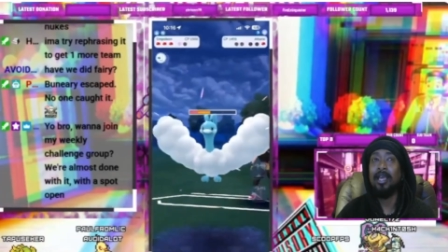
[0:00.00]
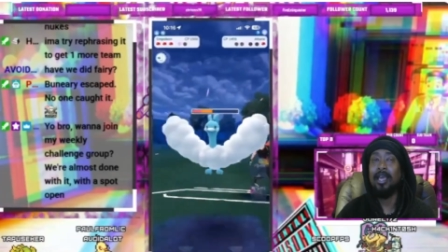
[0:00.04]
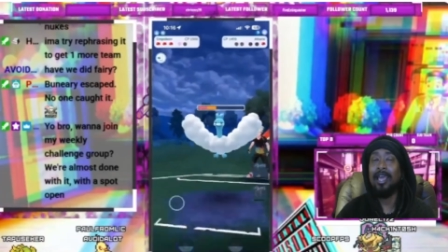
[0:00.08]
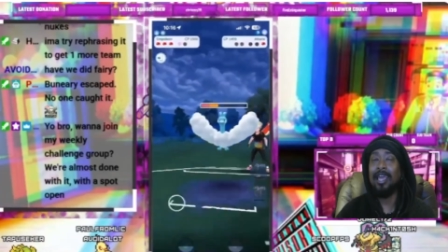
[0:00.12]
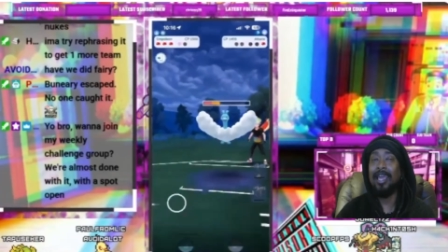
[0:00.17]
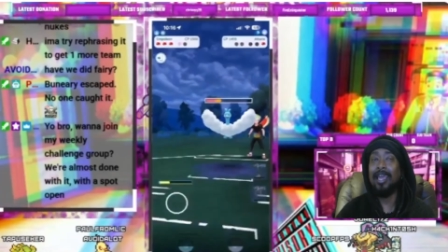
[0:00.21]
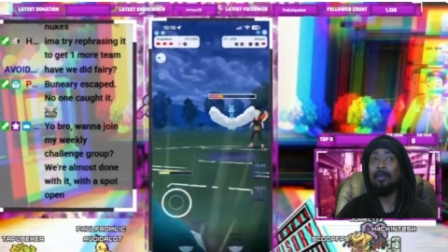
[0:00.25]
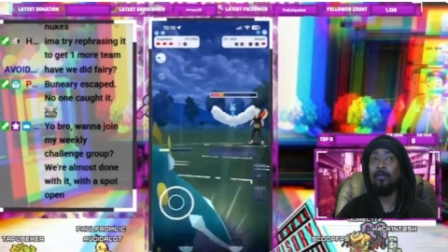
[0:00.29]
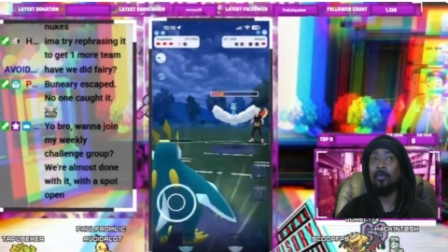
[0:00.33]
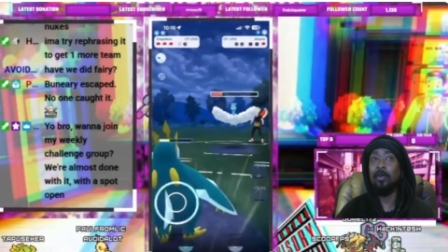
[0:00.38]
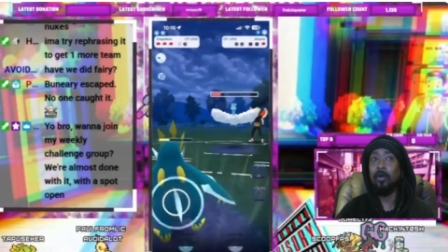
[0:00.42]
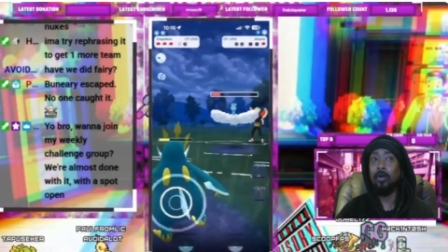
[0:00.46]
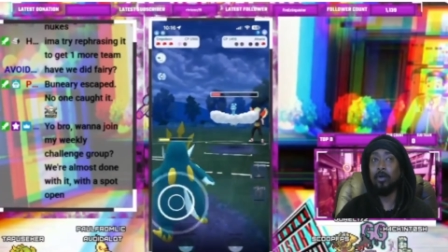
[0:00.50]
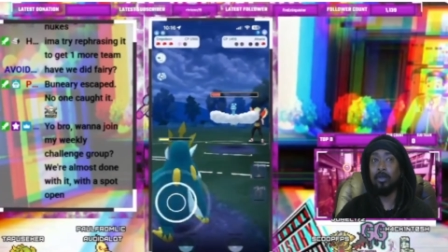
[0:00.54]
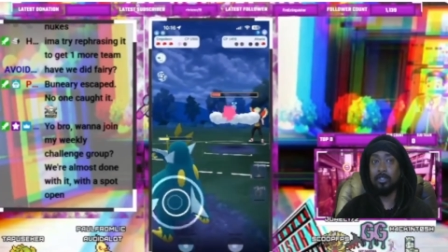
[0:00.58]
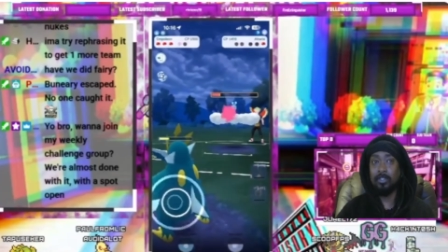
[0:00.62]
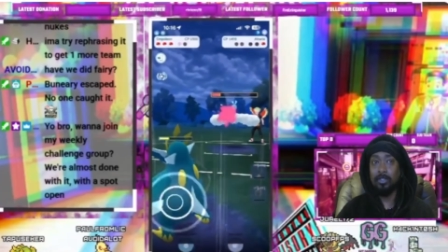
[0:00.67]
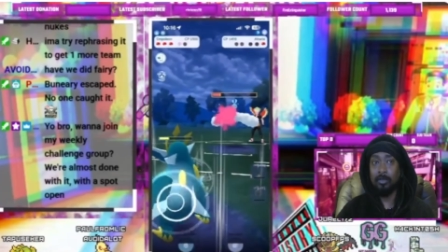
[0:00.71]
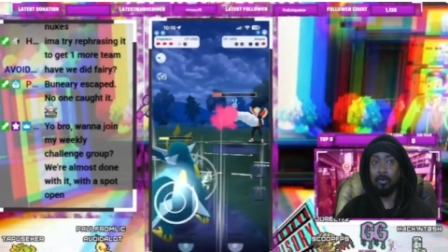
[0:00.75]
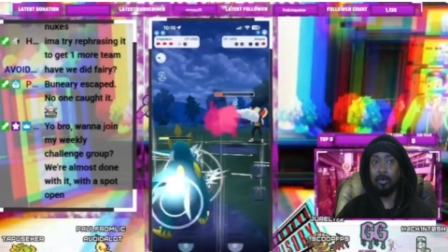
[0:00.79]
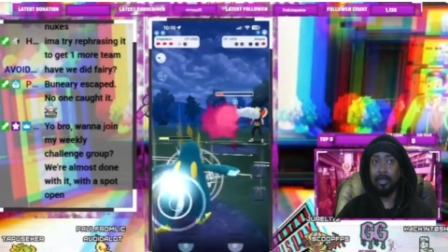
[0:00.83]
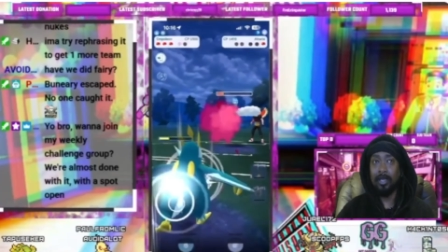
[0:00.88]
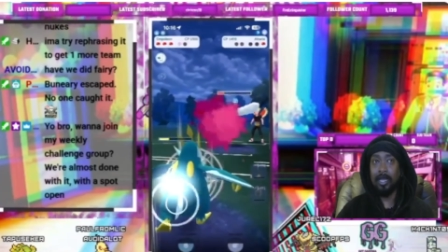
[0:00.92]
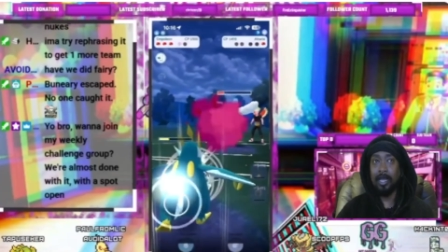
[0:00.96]
and we
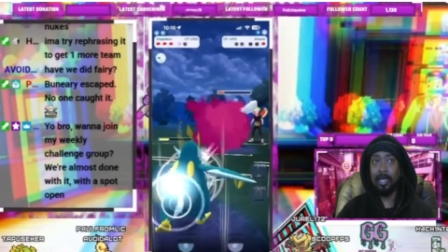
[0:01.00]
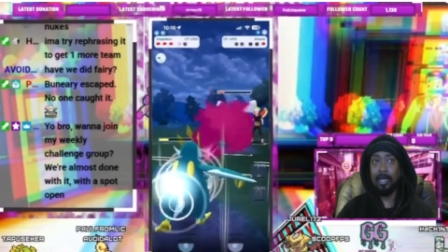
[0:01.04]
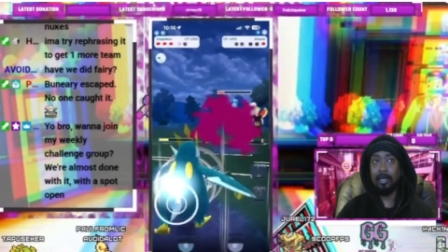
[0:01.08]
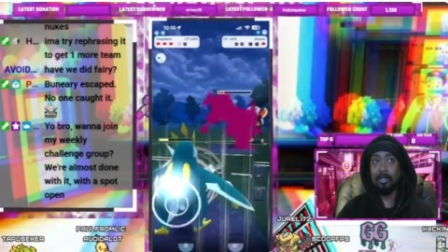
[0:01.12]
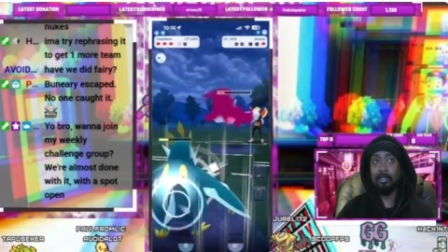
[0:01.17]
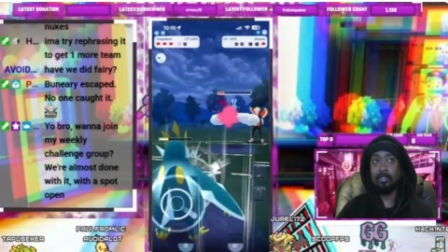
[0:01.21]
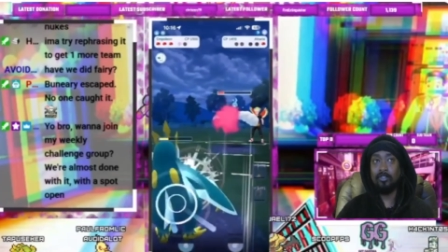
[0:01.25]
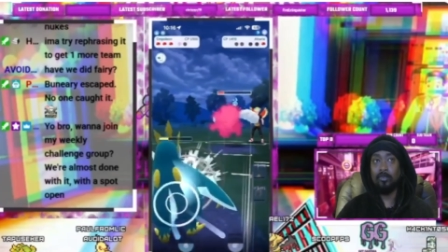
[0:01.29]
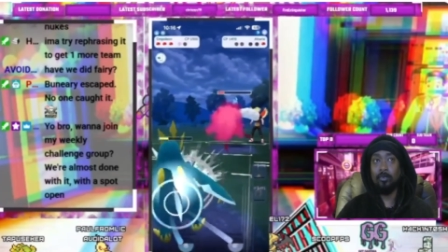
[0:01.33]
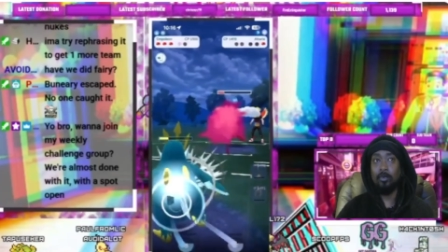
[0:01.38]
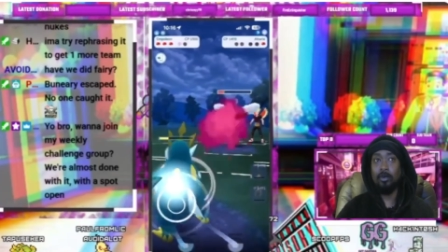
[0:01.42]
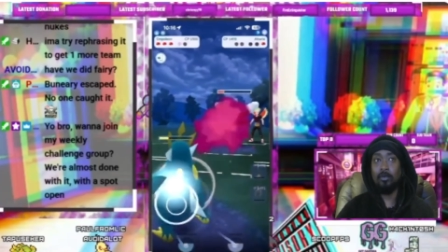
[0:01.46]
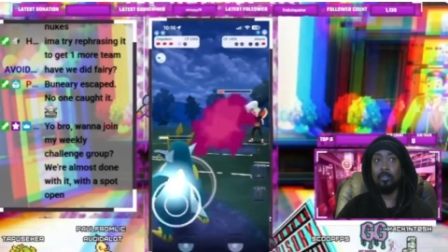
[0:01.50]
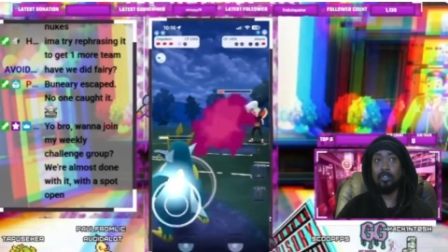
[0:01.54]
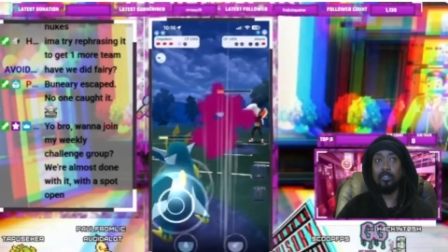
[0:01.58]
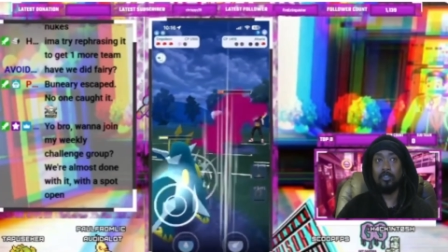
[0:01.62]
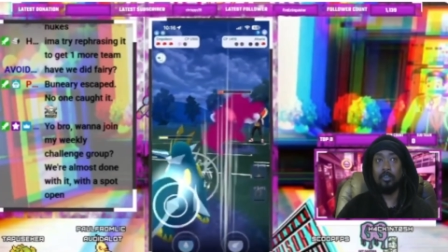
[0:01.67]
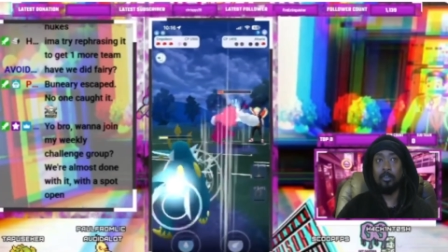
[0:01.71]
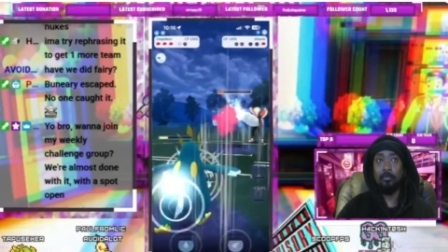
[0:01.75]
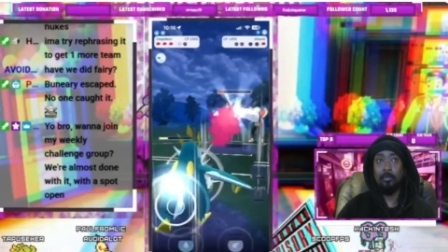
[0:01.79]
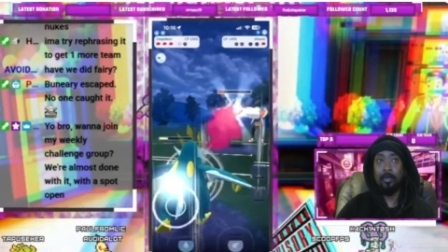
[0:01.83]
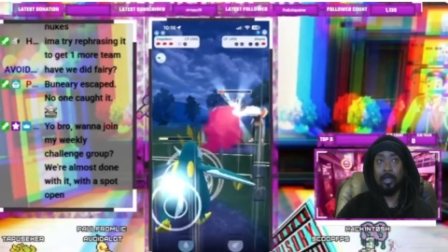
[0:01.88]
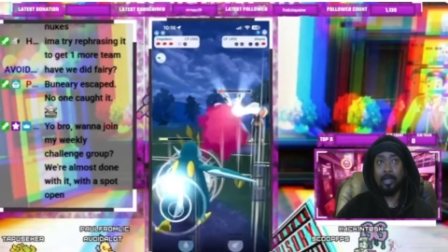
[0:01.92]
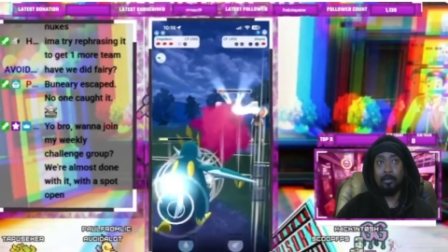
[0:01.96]
also get to a
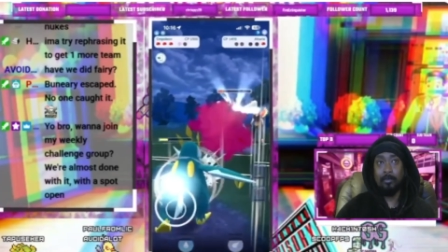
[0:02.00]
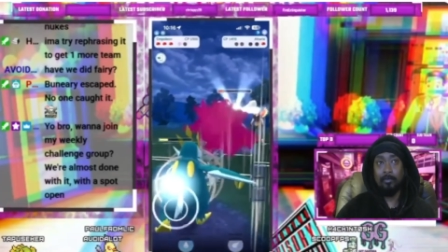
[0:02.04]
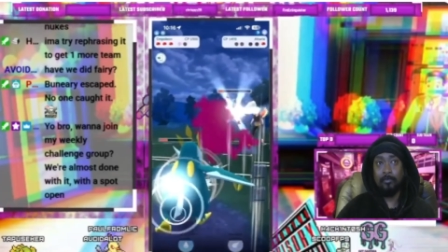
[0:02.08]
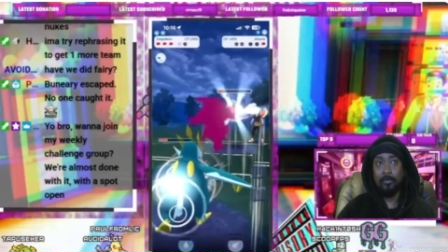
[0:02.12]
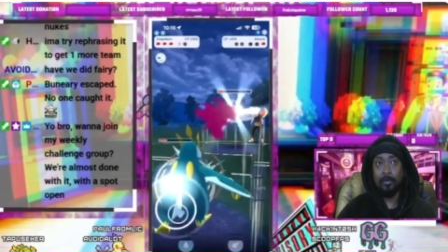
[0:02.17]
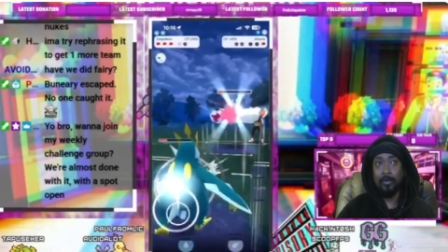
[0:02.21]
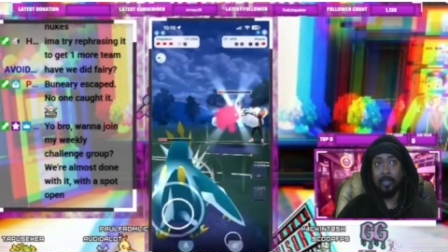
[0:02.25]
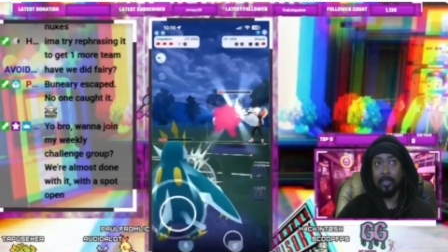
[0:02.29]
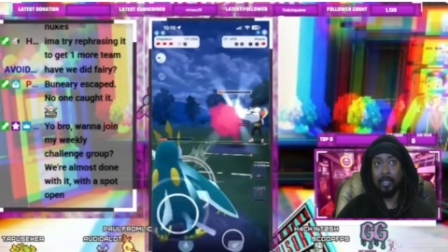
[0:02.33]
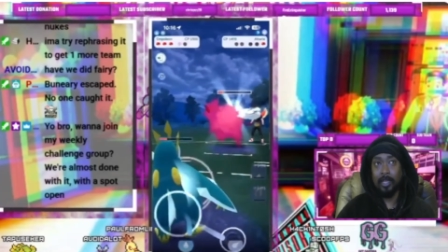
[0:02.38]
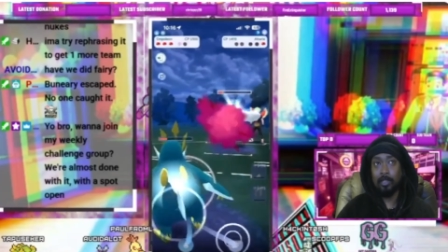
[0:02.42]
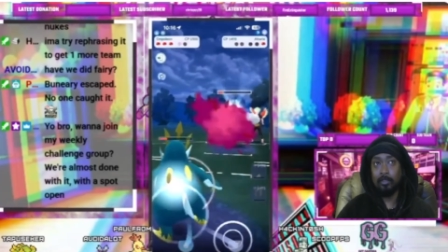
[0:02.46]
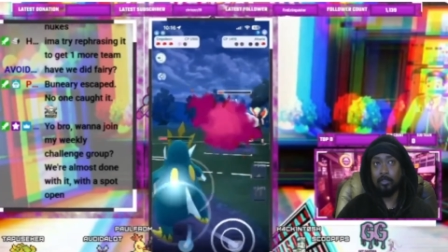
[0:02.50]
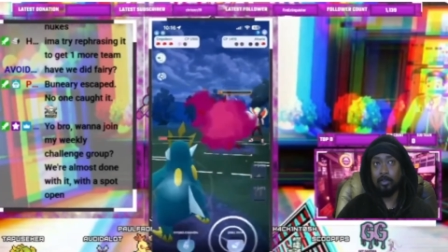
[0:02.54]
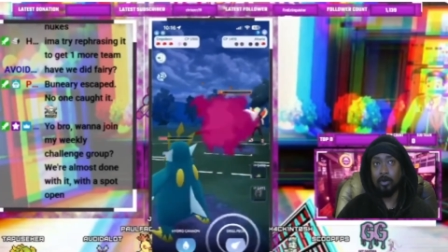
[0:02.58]
Drill Peck before they can throw